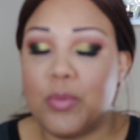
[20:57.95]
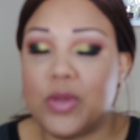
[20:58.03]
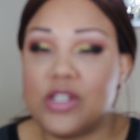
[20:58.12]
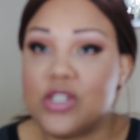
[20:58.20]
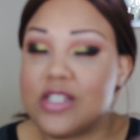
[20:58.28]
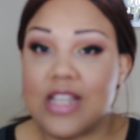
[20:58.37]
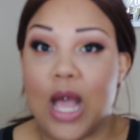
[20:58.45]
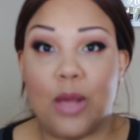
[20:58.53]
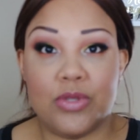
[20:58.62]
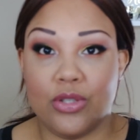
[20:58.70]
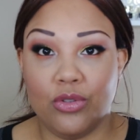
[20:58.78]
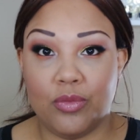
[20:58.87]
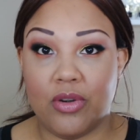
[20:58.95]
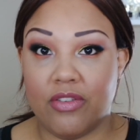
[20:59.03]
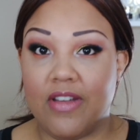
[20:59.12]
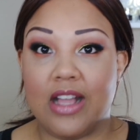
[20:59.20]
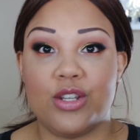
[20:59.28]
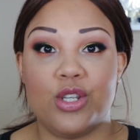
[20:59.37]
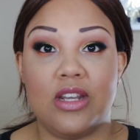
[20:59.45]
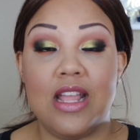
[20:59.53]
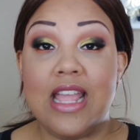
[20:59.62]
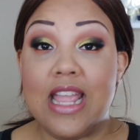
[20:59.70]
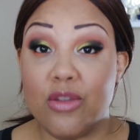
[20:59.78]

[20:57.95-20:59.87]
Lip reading: but it's just absolute perfection.